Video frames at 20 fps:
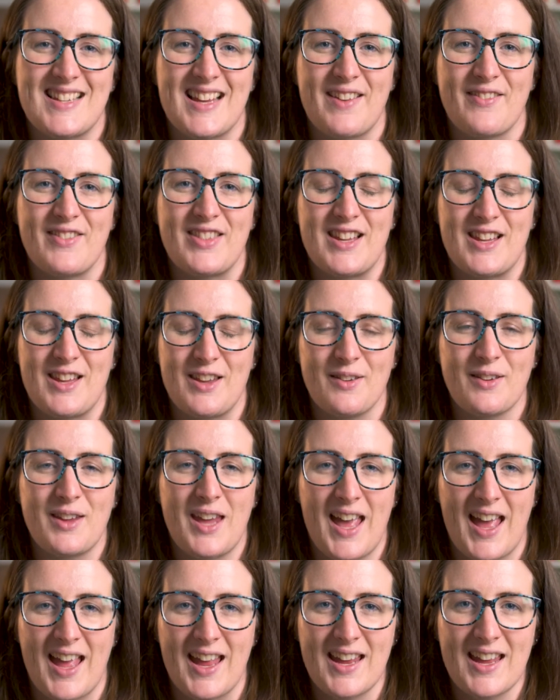here in the
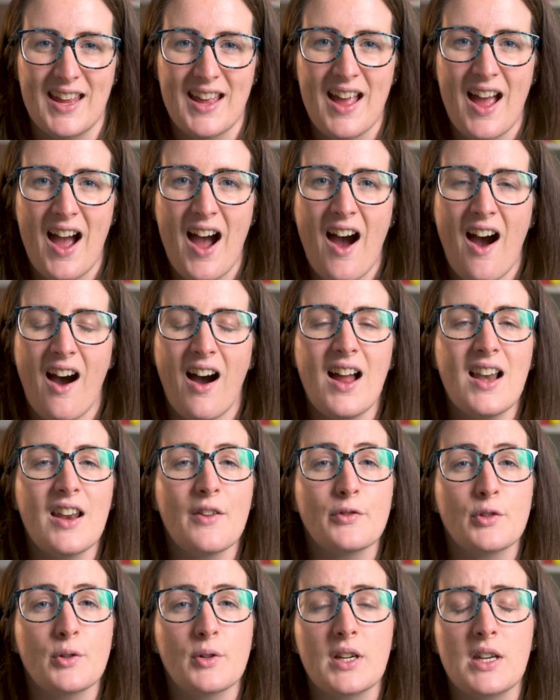UK. I
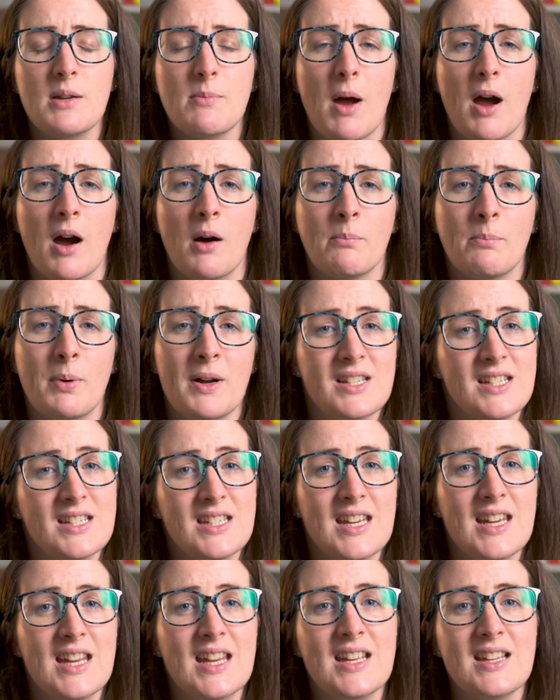love talking about
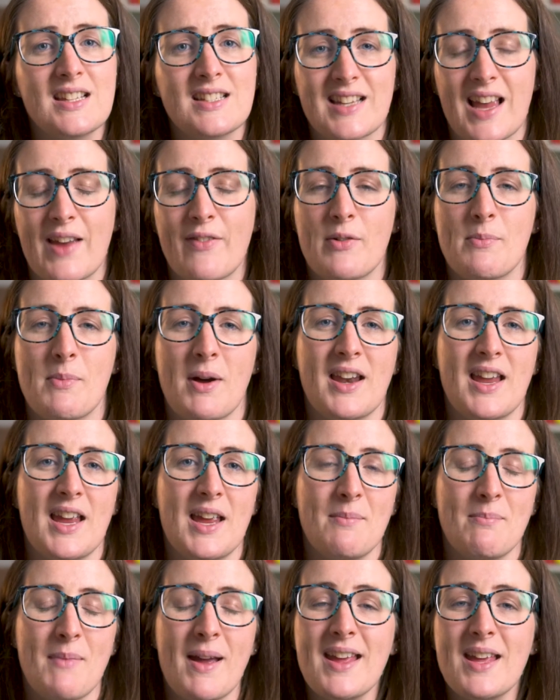budgeting, saving
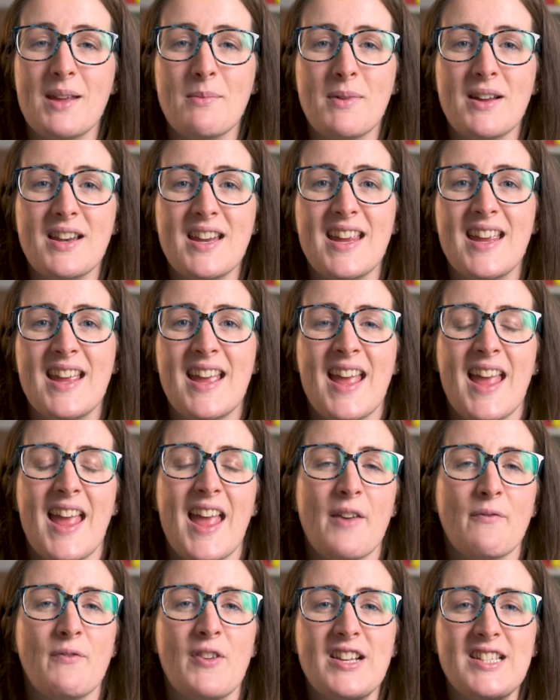money, making money,
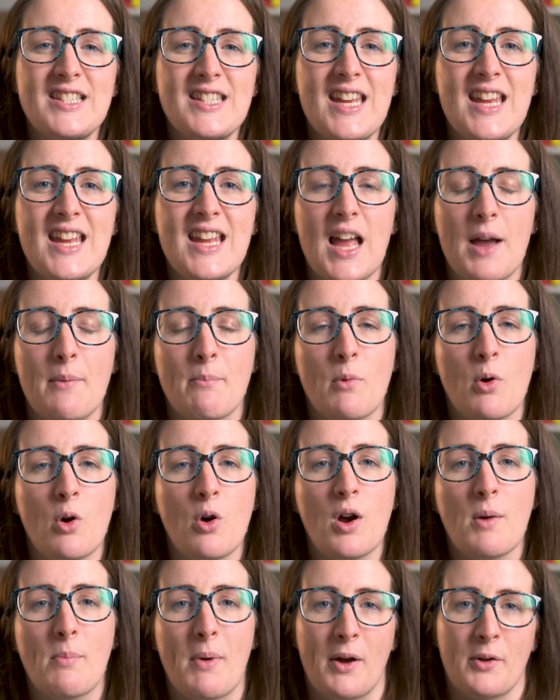investing, and
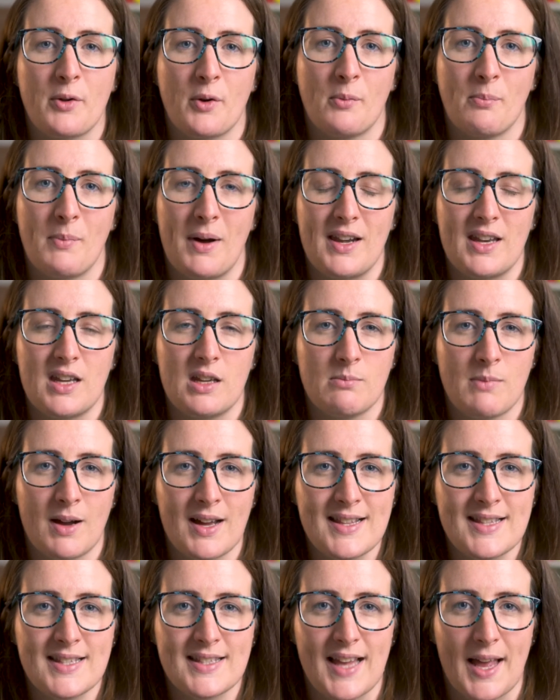more about your money
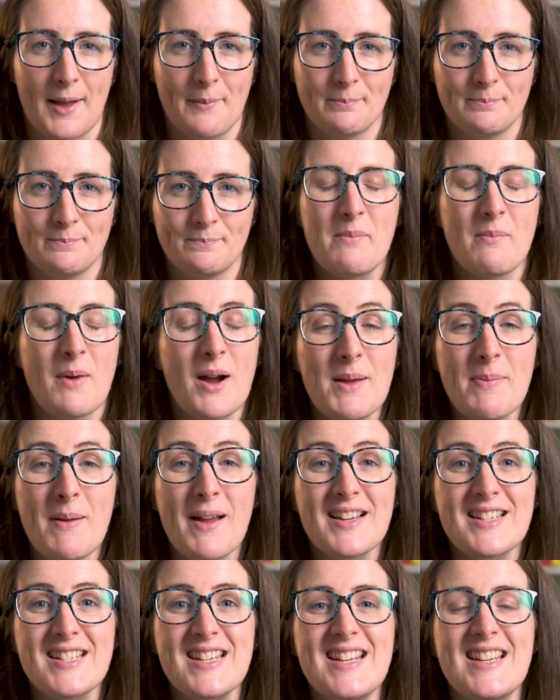mindset. My
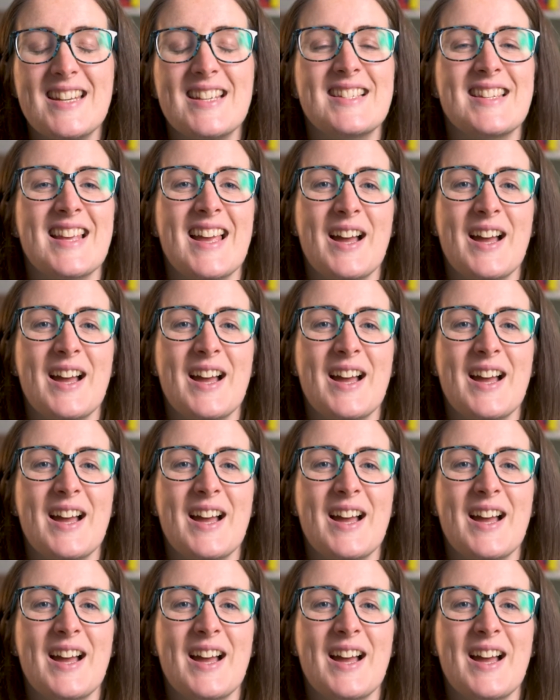passion is to